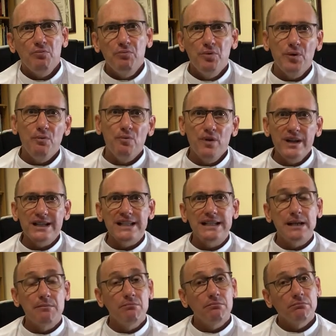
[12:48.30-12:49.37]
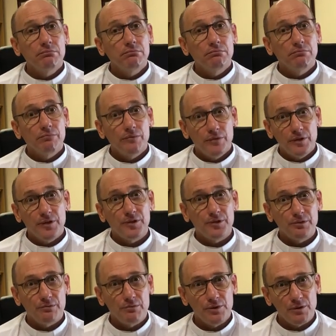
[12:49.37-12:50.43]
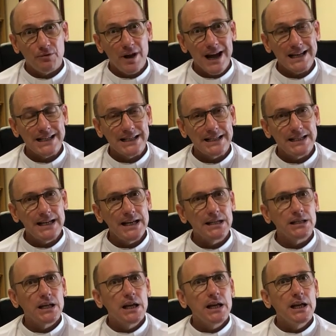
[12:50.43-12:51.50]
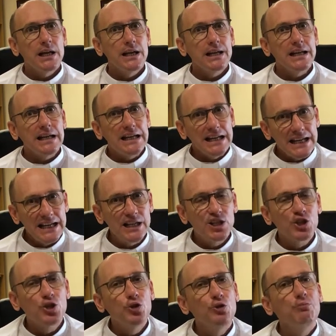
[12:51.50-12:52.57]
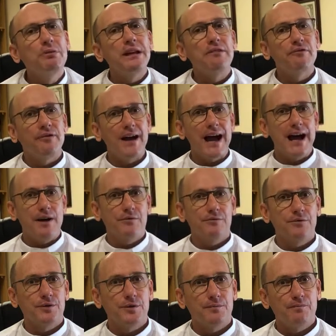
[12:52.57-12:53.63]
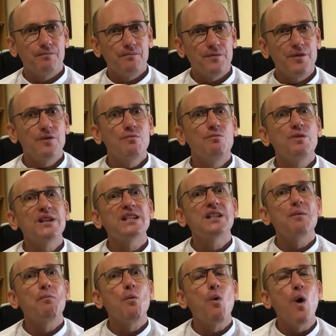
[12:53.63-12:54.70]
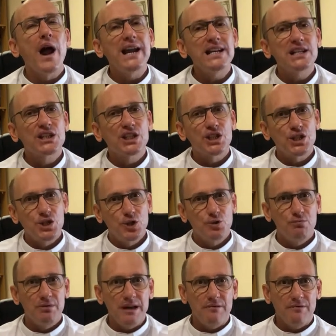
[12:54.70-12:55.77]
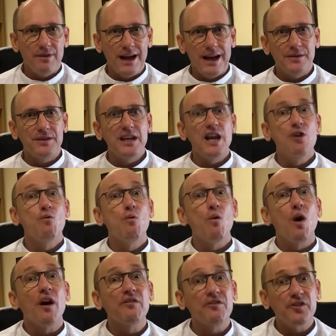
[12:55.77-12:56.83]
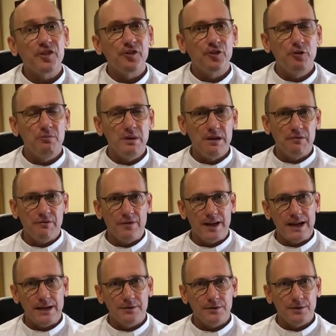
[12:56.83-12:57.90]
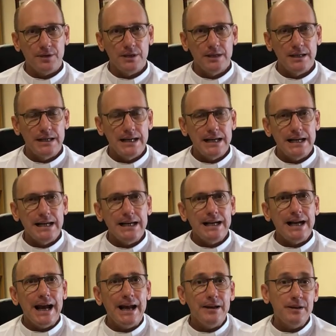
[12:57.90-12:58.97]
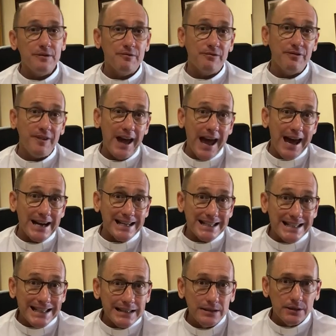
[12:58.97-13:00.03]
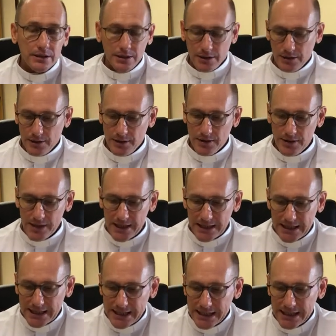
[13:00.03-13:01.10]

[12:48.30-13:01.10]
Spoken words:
But wisdom, the writer says, is to be found. Wisdom waits to be found. It wants to be found. And in fact, the